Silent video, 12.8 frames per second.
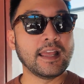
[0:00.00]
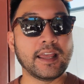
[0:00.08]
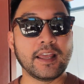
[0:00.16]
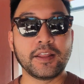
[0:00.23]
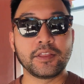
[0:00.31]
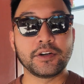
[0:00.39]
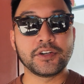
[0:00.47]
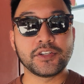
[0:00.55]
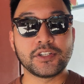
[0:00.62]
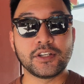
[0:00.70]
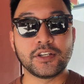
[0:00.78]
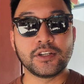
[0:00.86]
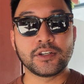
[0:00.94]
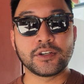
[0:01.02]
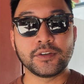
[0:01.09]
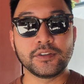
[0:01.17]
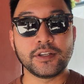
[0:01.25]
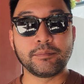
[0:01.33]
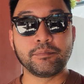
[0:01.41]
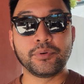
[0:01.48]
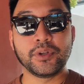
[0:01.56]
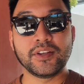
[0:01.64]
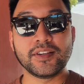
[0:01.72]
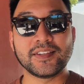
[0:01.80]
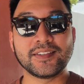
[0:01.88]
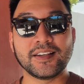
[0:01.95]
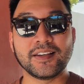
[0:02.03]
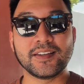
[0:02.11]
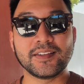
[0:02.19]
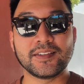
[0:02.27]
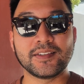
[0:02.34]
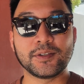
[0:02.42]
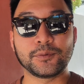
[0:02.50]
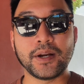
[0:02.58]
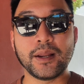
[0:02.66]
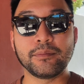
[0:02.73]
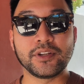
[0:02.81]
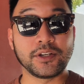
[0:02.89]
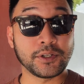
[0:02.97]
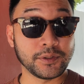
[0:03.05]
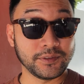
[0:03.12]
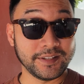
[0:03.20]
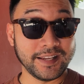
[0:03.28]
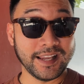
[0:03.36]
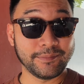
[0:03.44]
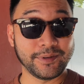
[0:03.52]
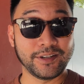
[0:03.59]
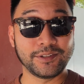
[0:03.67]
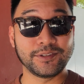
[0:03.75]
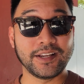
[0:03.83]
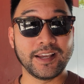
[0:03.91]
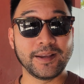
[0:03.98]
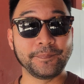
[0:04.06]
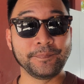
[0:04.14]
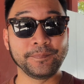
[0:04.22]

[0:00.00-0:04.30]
And there's currently a Buddhist ceremony currently happening today.